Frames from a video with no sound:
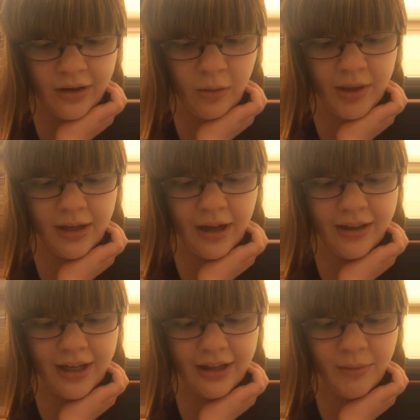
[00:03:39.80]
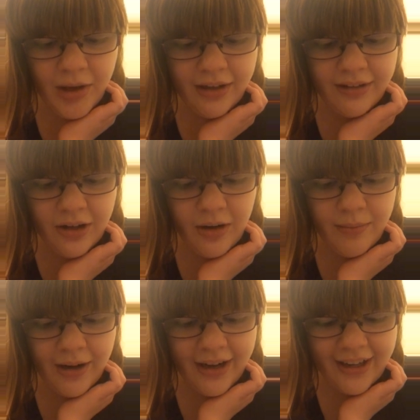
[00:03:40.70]
Oh my god, they got the monastery
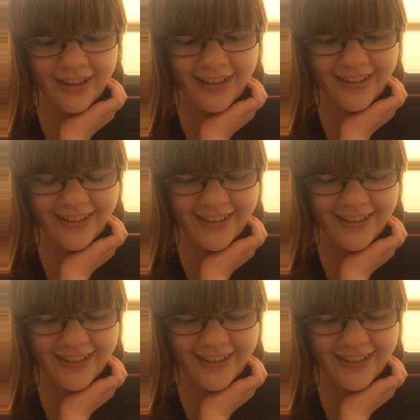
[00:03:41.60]
back.